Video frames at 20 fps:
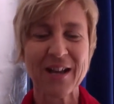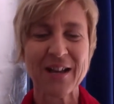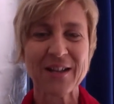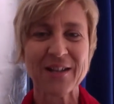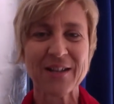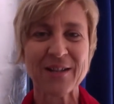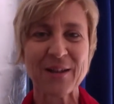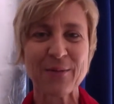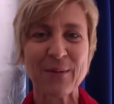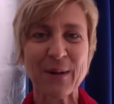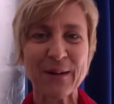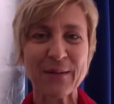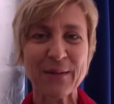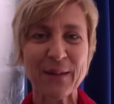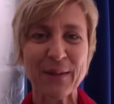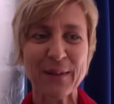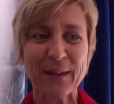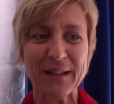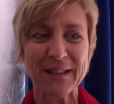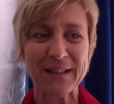So, one of the
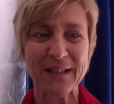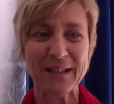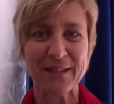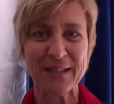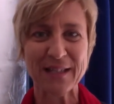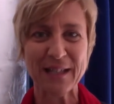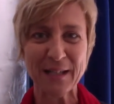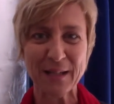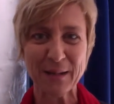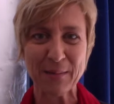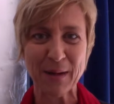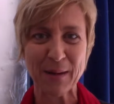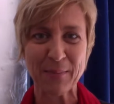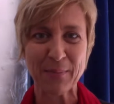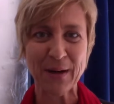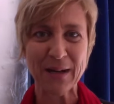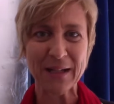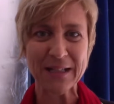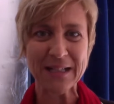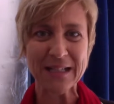things I've seen in my
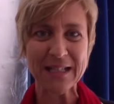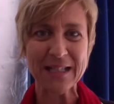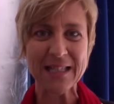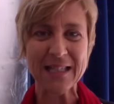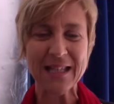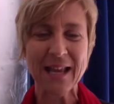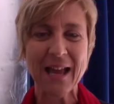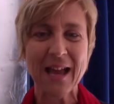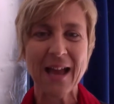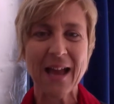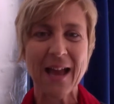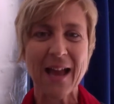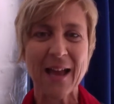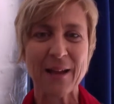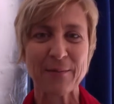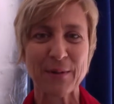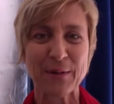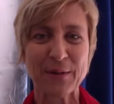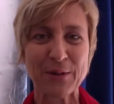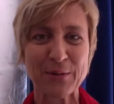practice
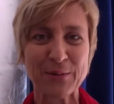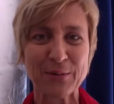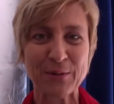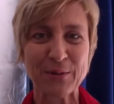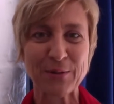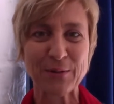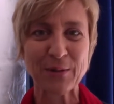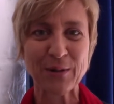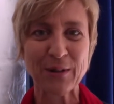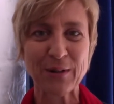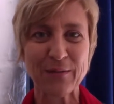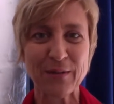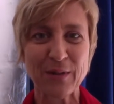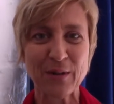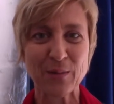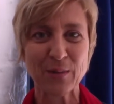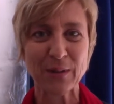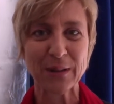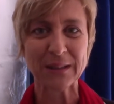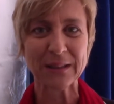and with children all over
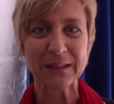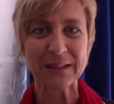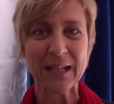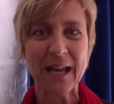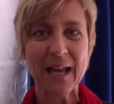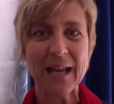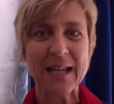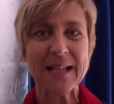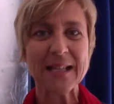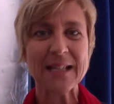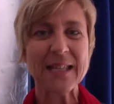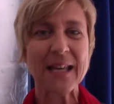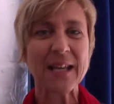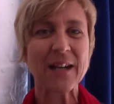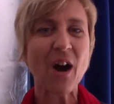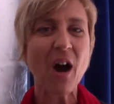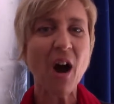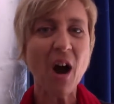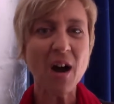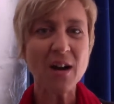the world is that
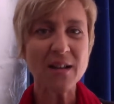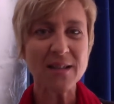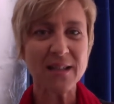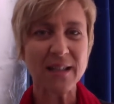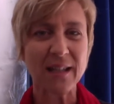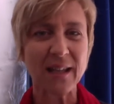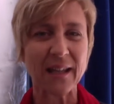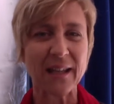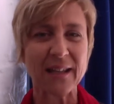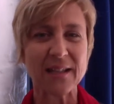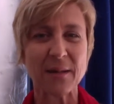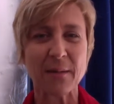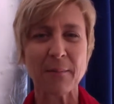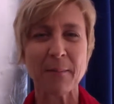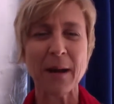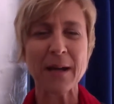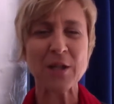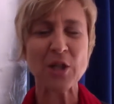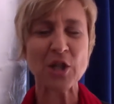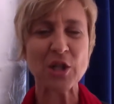asking is a
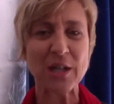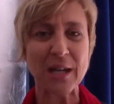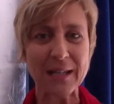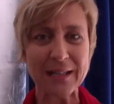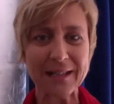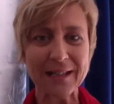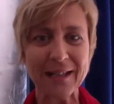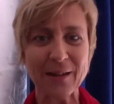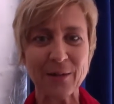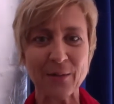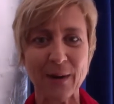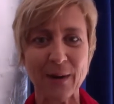much gentler